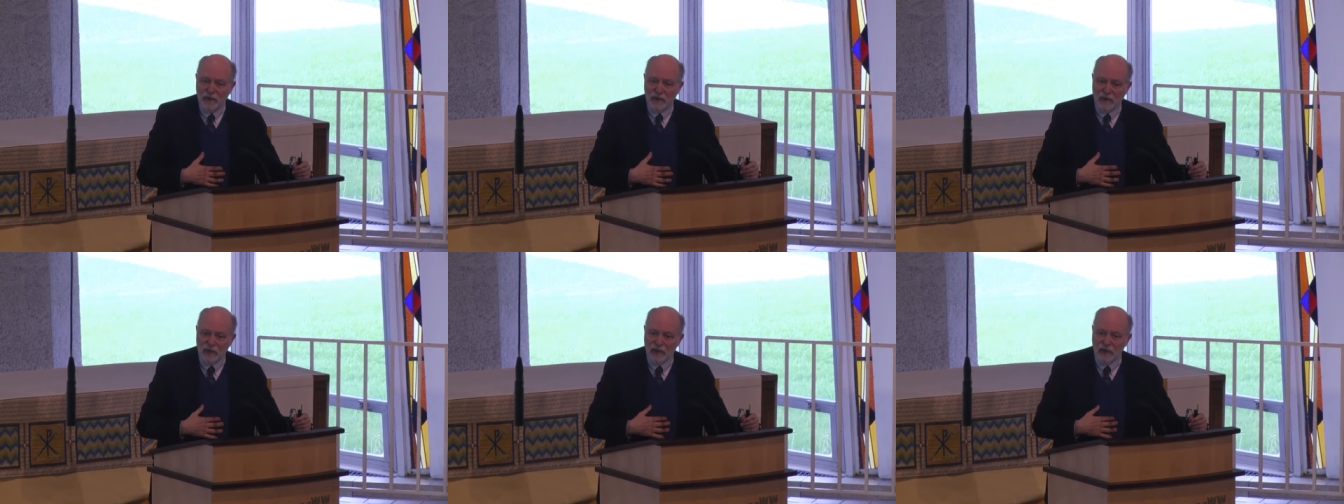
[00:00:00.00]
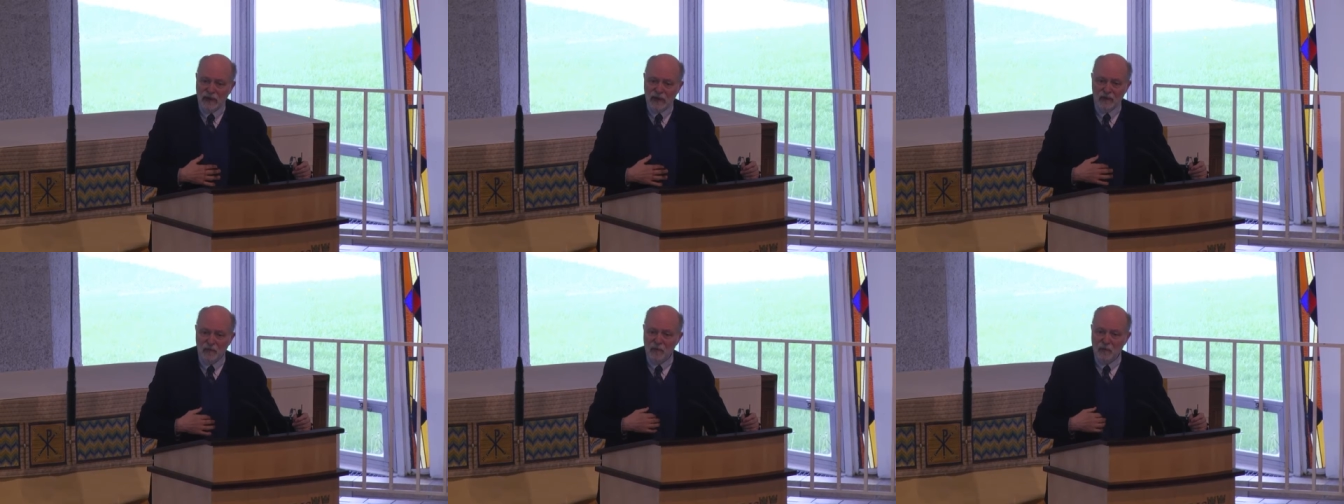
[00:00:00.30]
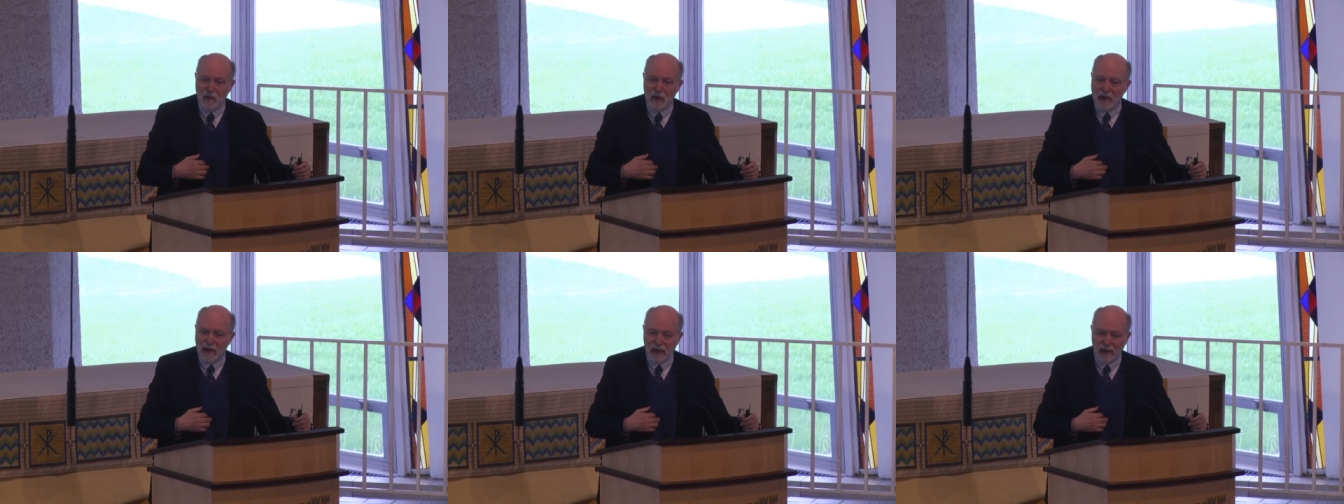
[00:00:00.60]
to
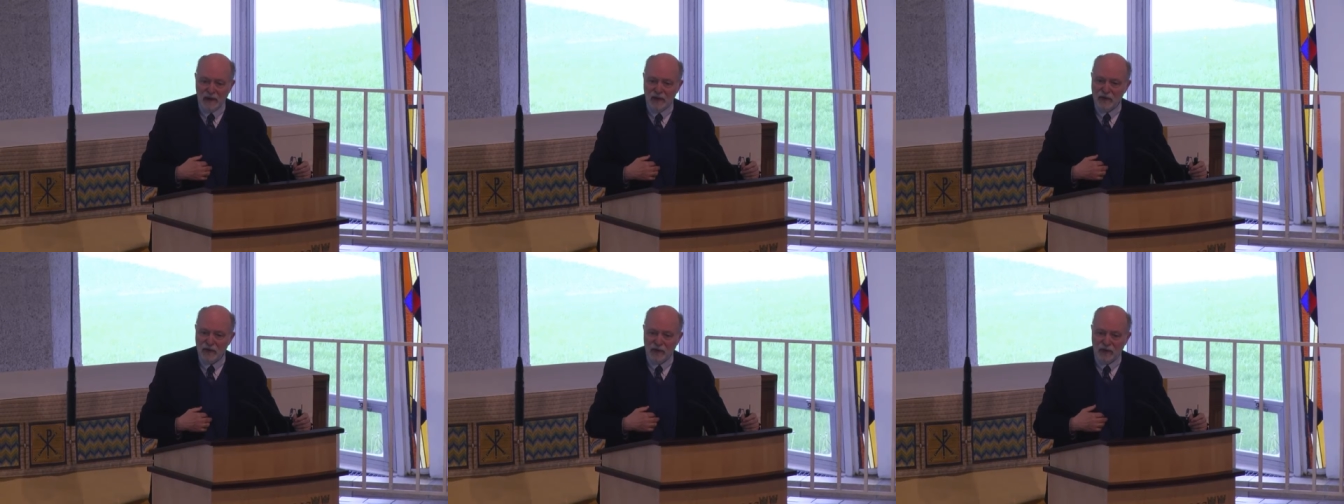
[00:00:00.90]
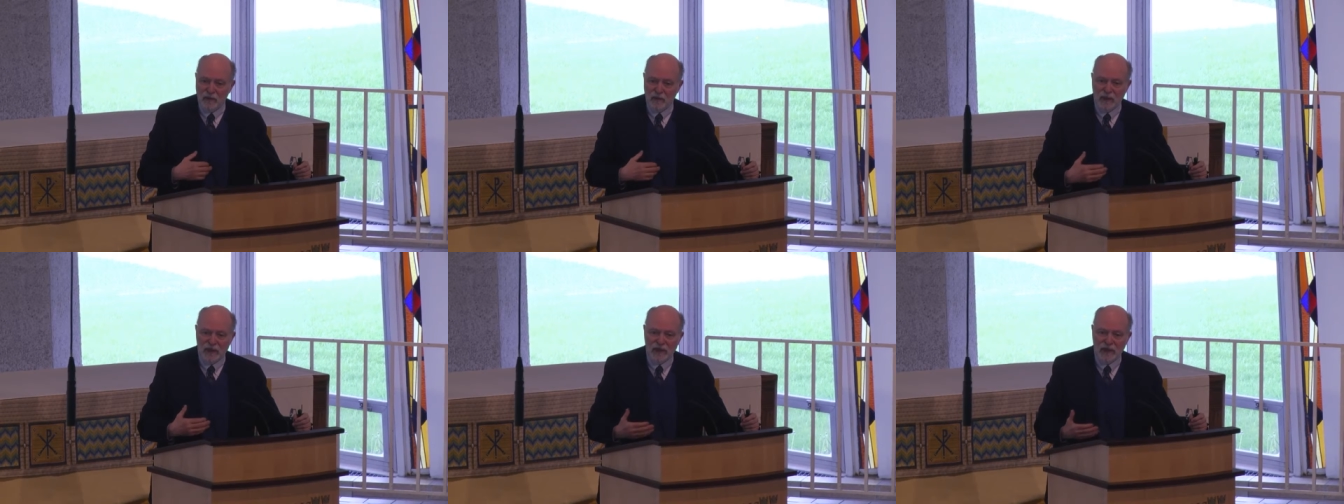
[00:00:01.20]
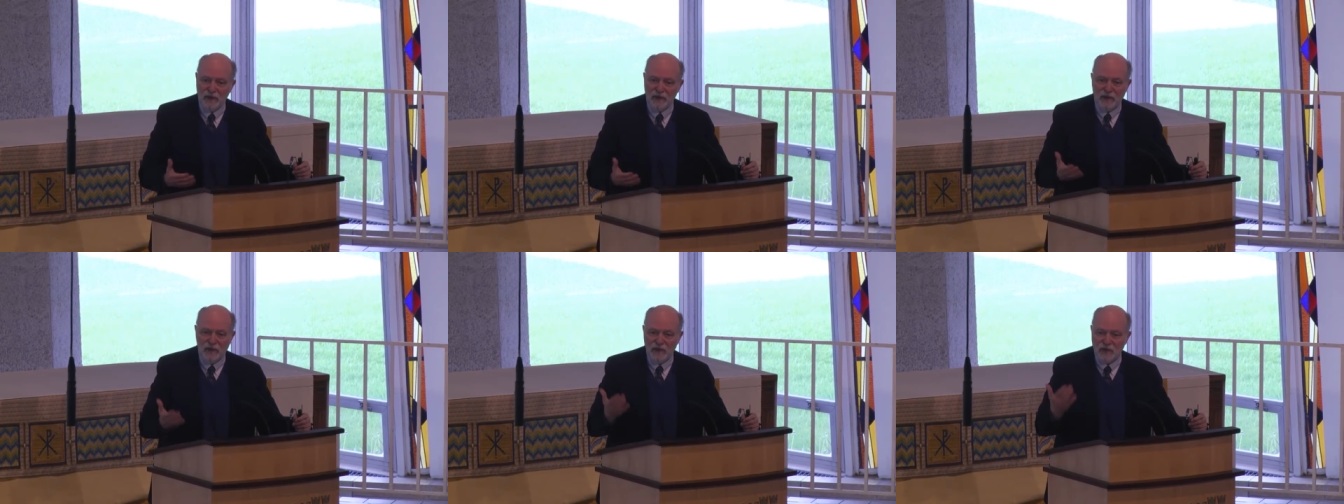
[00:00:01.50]
give my energy
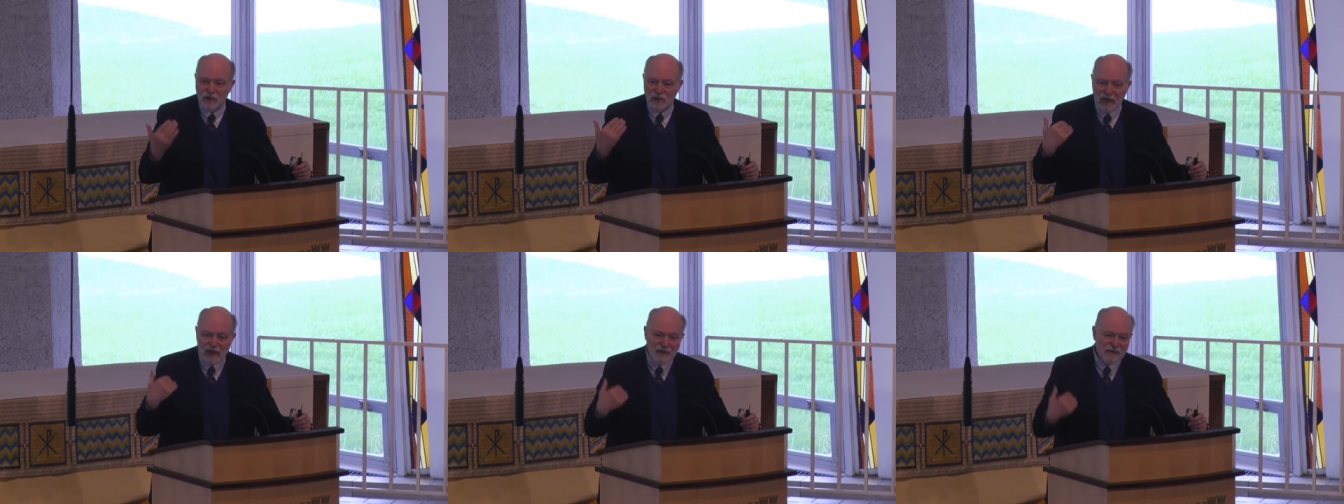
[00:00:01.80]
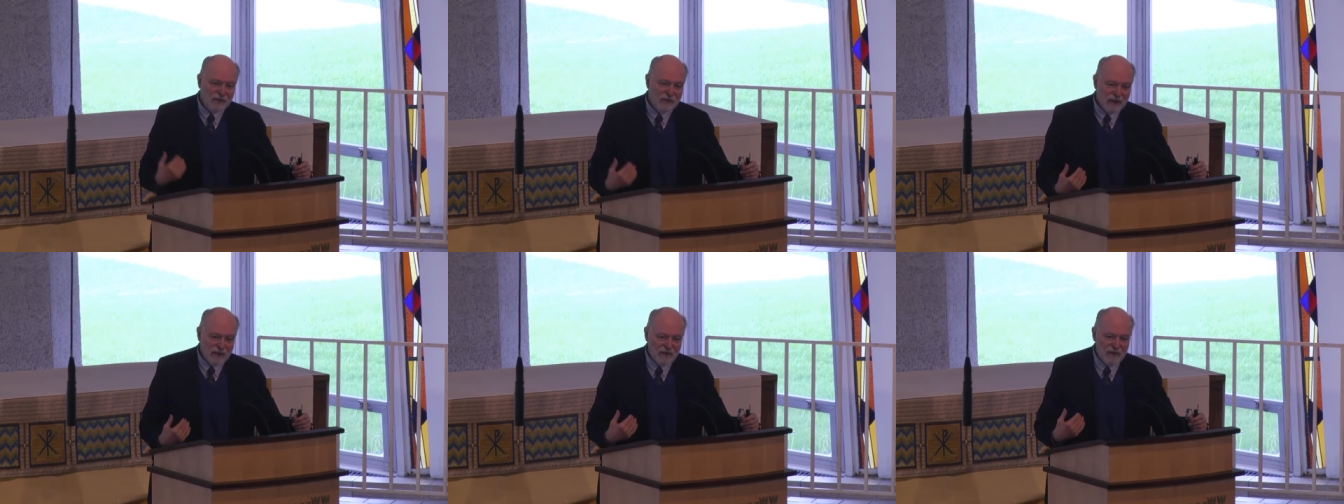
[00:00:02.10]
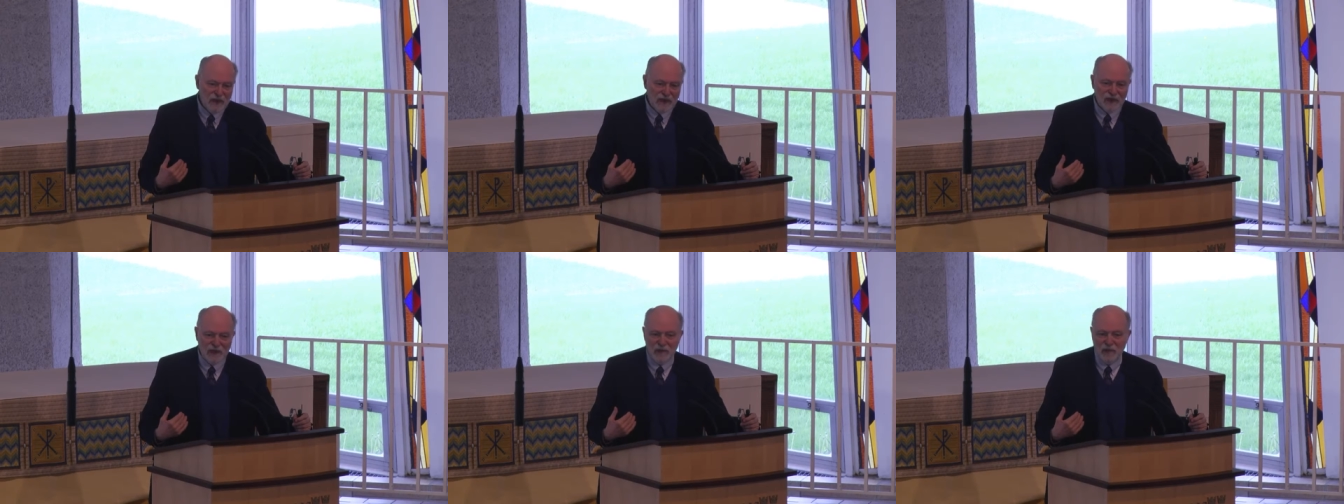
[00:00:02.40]
because it's life
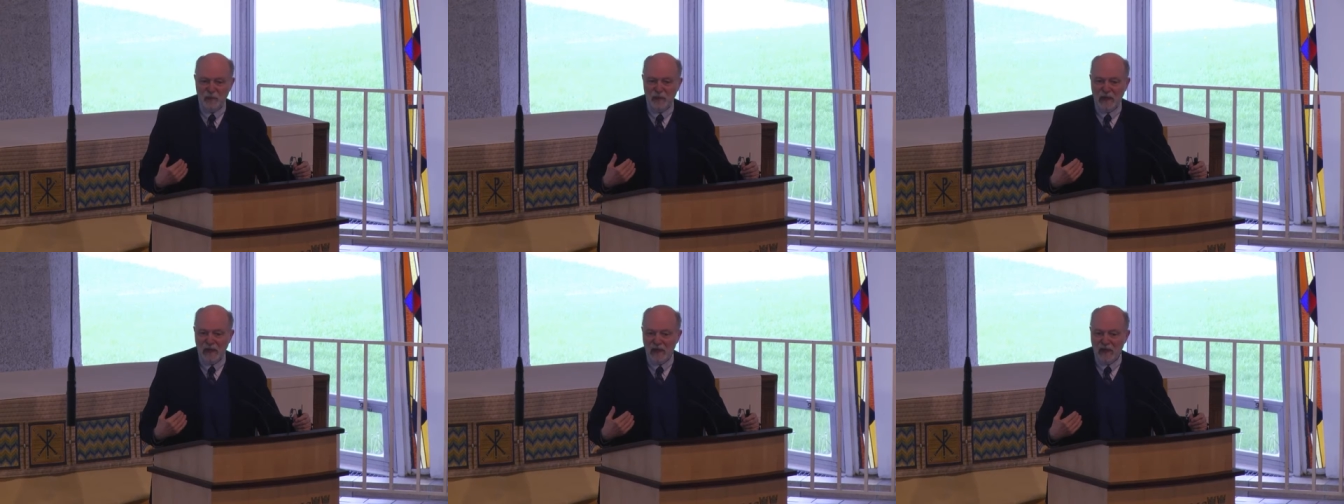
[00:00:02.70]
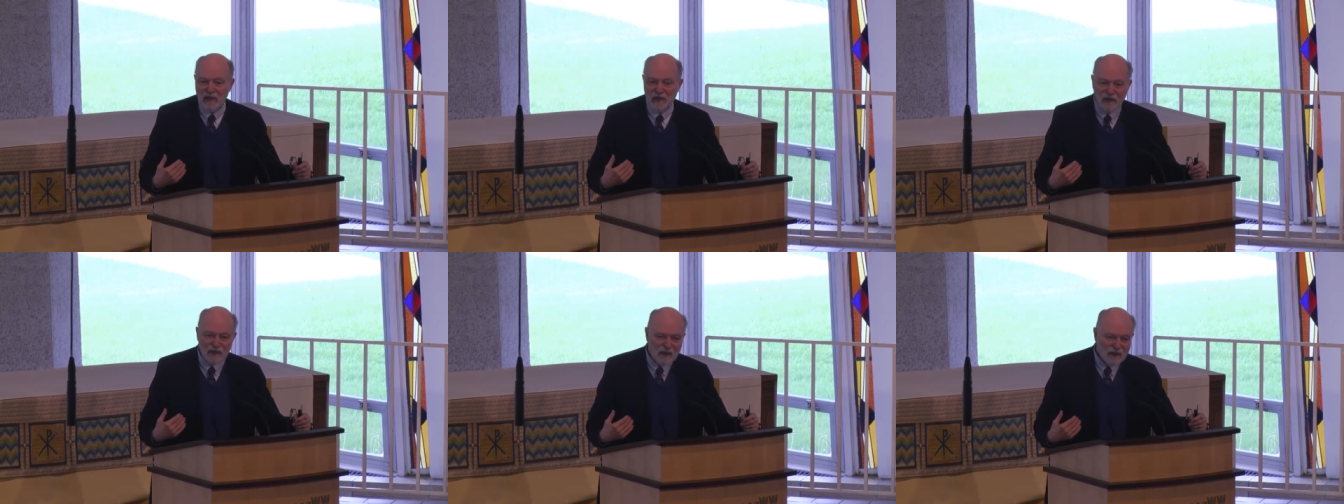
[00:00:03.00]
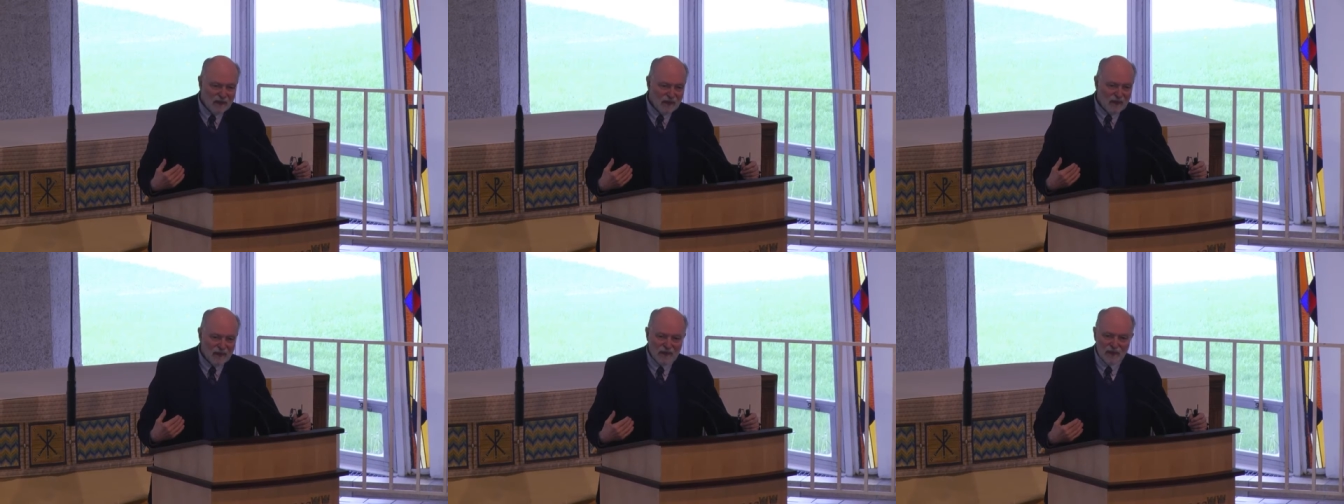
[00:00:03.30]
giving to me
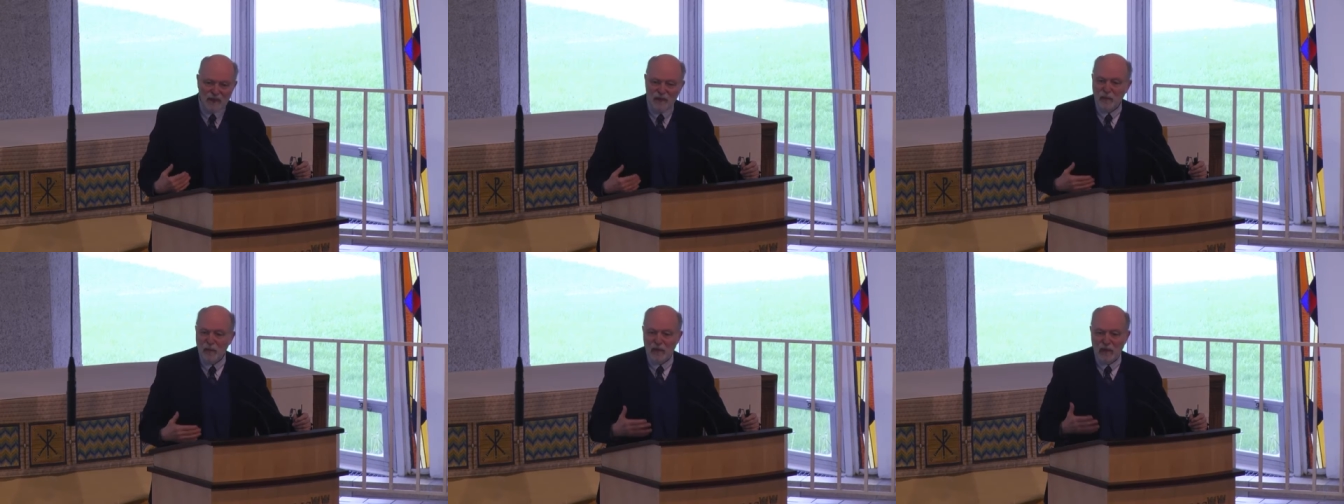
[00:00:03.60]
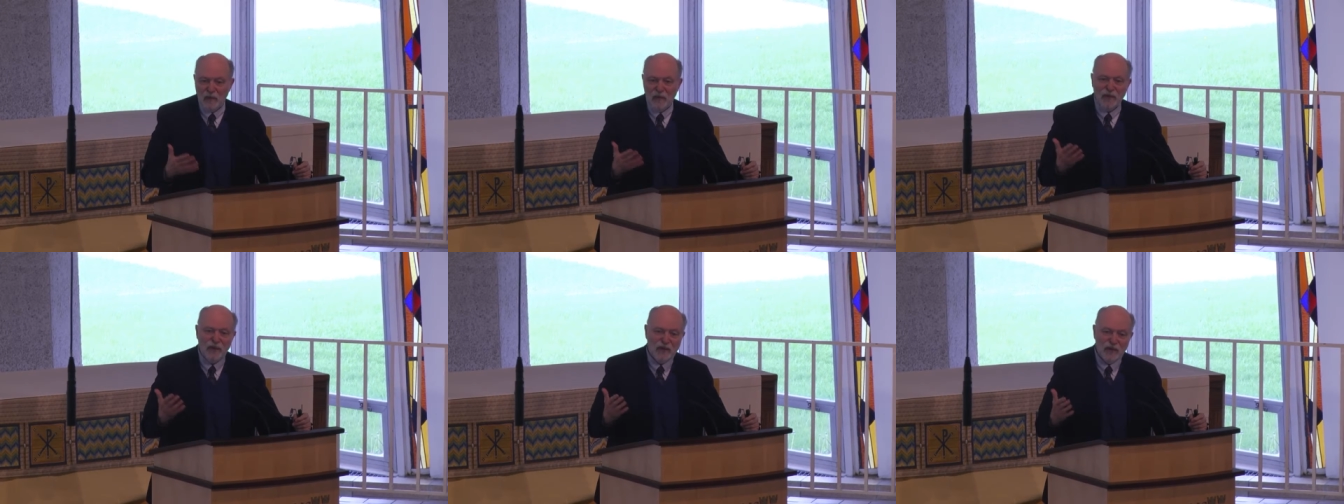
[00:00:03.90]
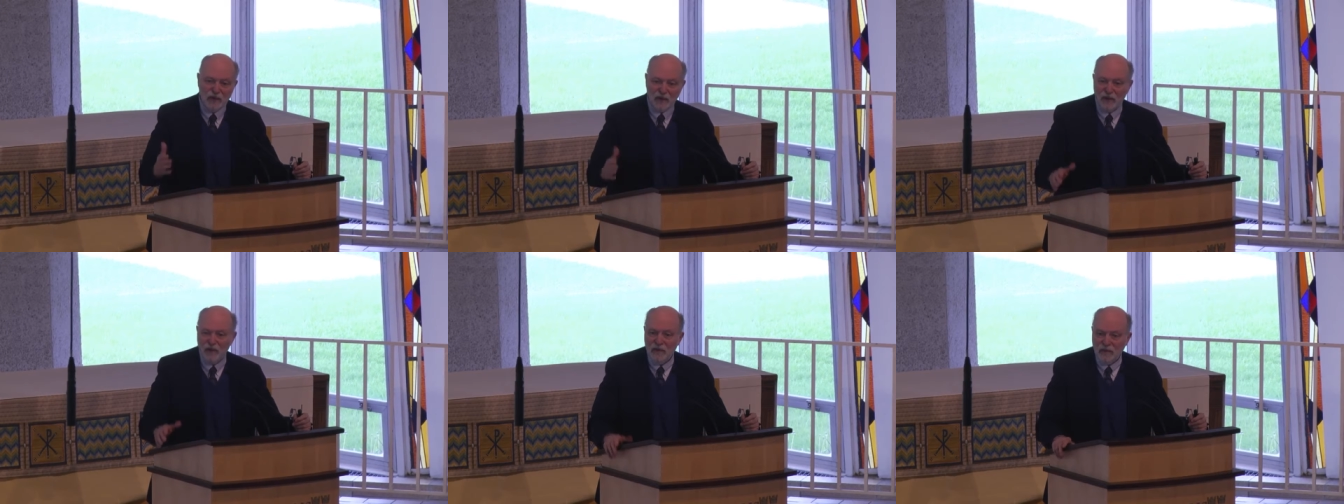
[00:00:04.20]
to be with
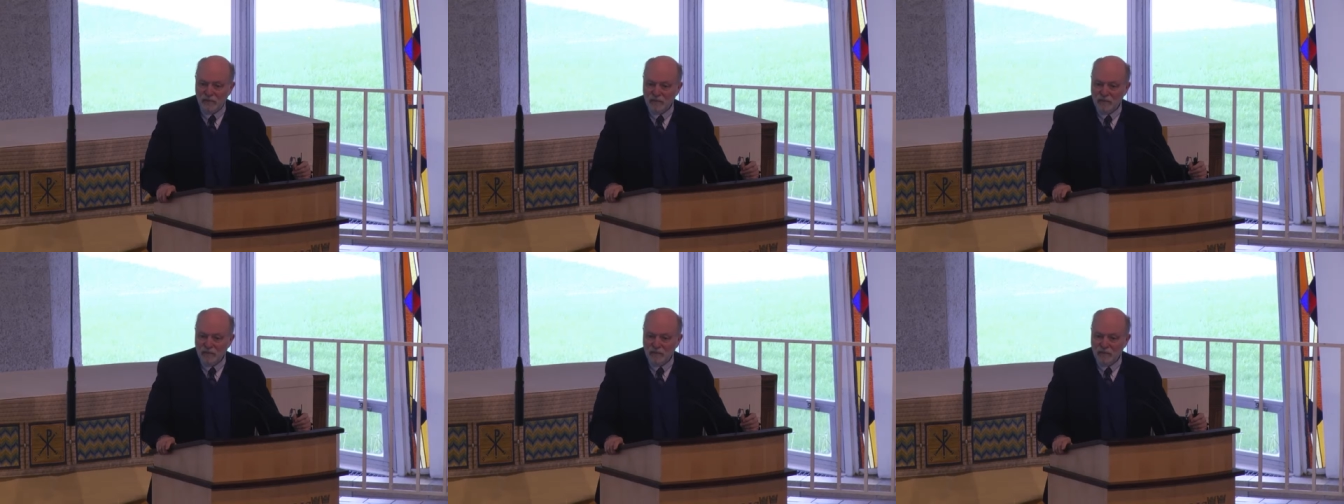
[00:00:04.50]
you.